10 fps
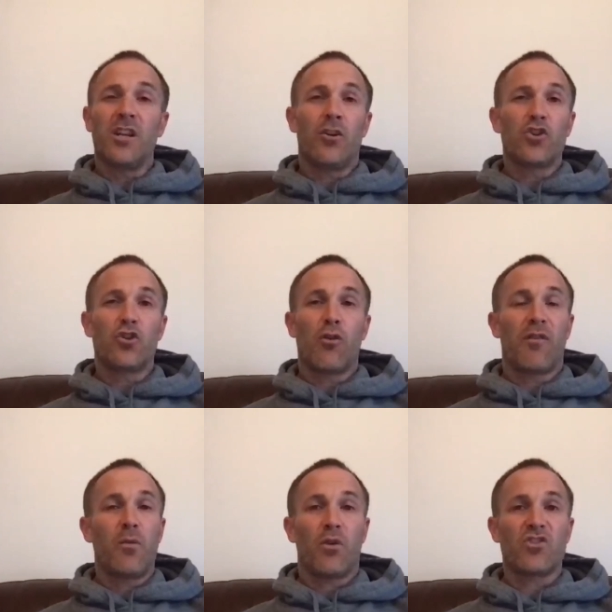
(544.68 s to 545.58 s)
not sure if
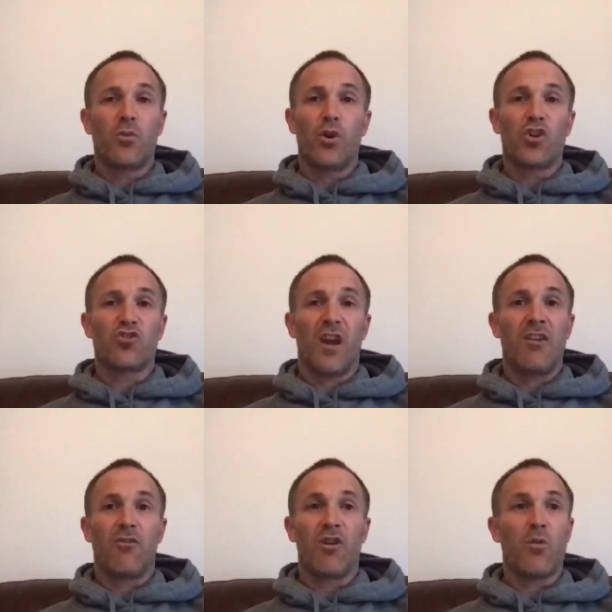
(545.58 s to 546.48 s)
he was the worst
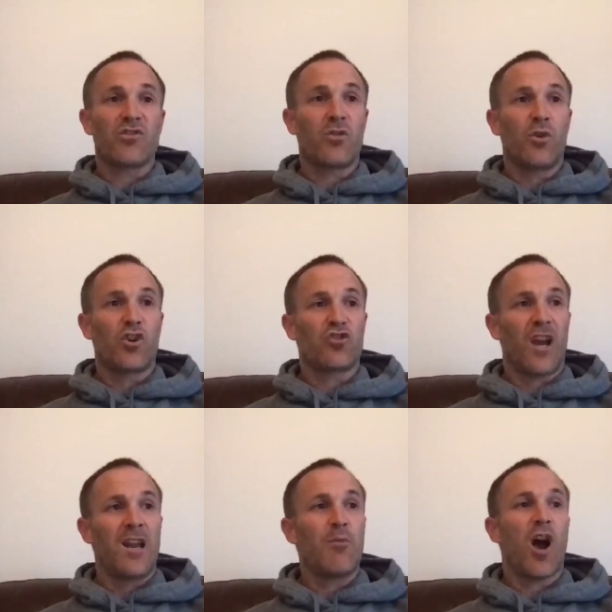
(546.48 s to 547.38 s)
trainer or he wasn't the worst
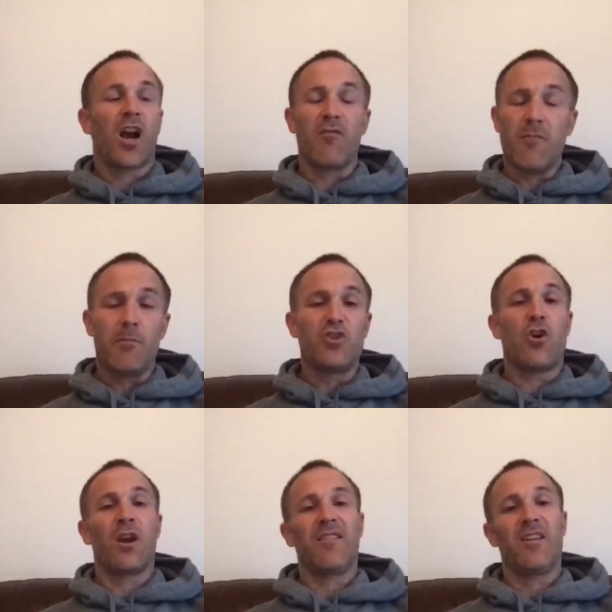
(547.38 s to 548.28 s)
trainer, but I can remember
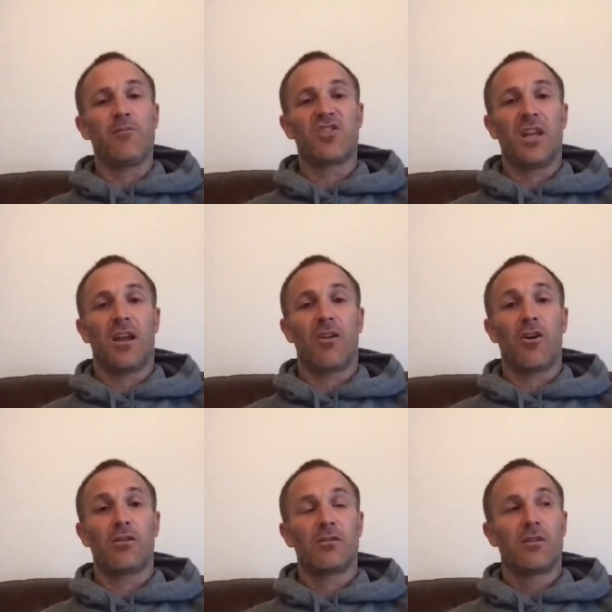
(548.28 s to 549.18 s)
John giving him stick a
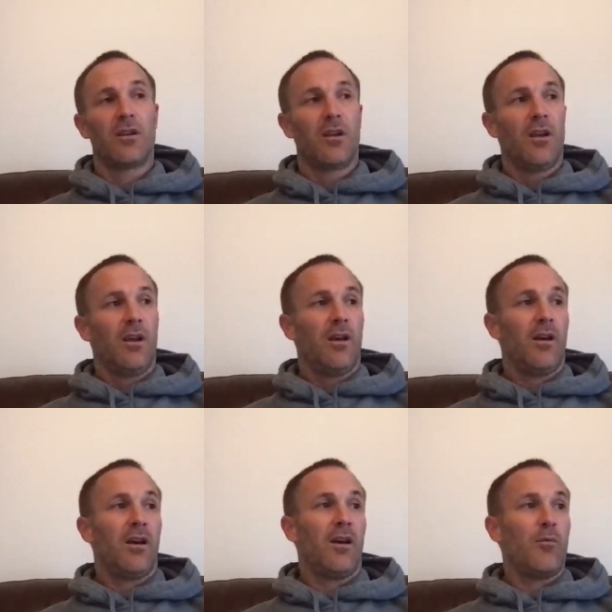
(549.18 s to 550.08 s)
lot.
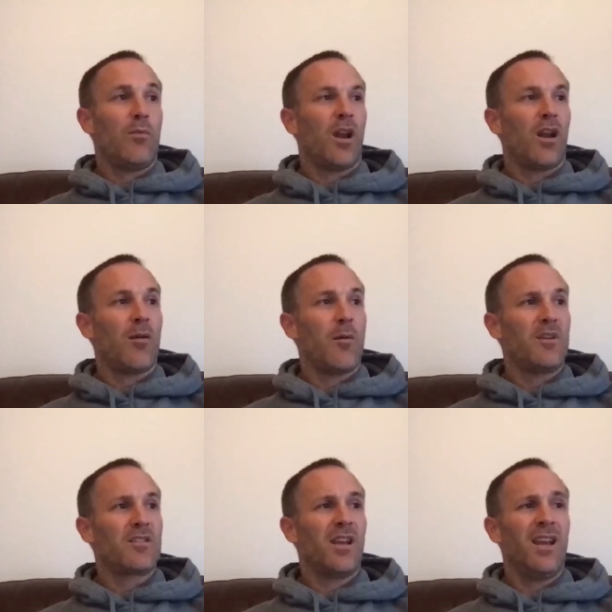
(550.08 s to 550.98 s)
And I can remember
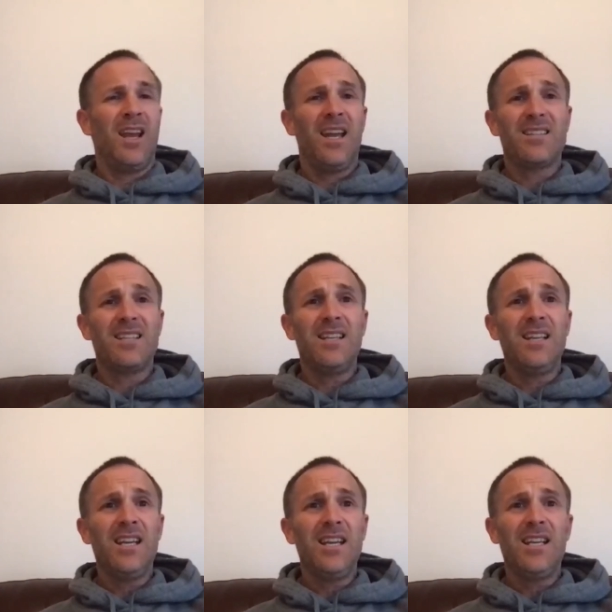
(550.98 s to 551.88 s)
him saying, "Hey,
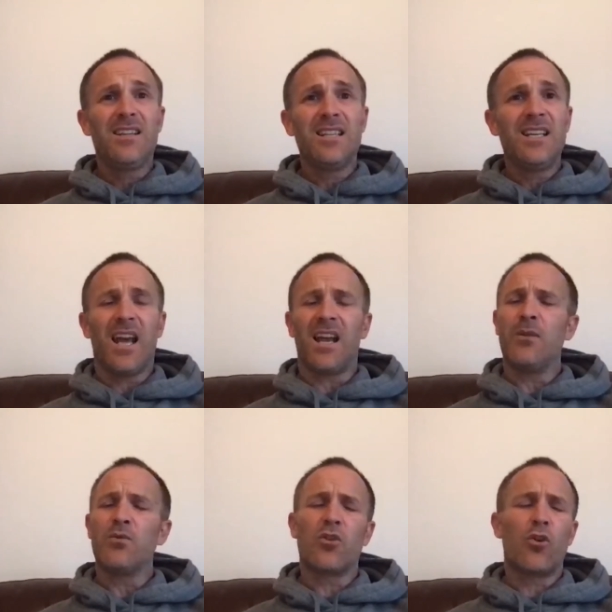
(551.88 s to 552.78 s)
TD," and he
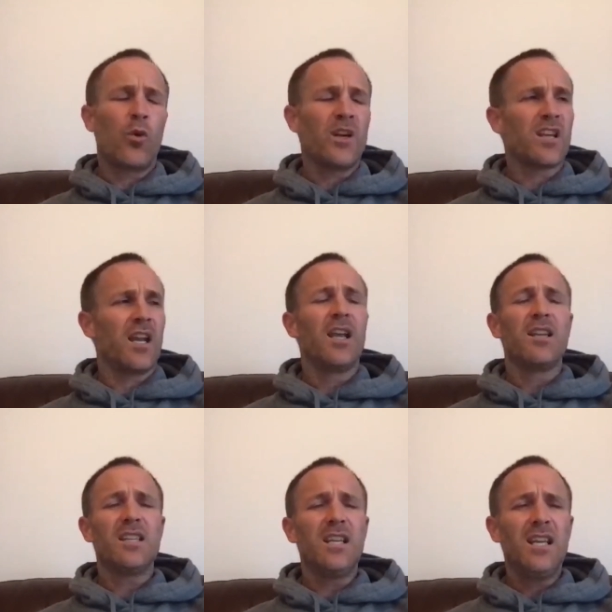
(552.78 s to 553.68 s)
was always saying,
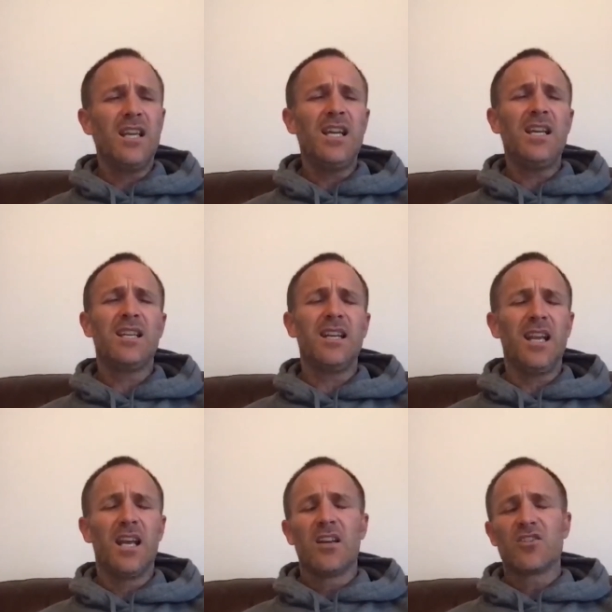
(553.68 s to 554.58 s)

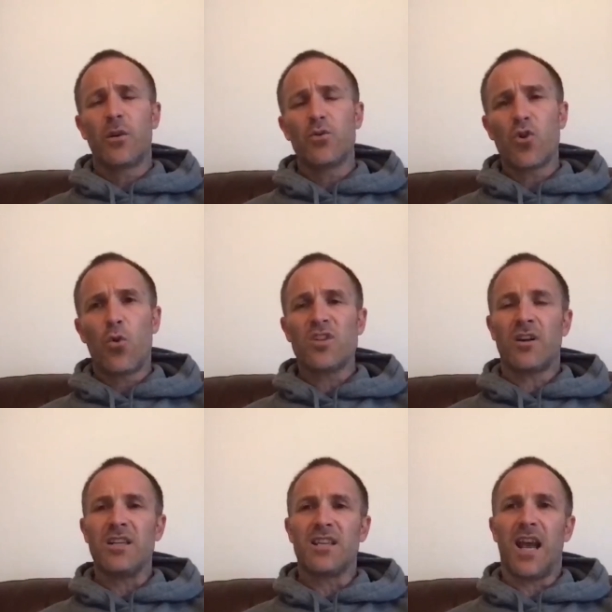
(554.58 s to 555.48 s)
TD. So he was always
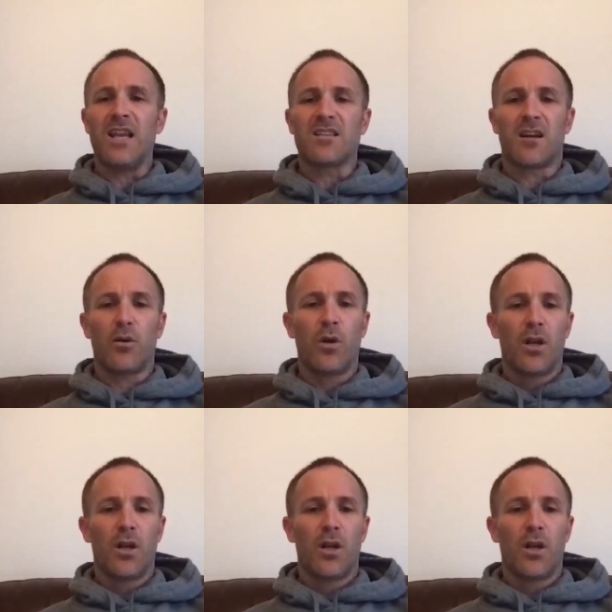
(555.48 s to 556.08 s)
on his case. So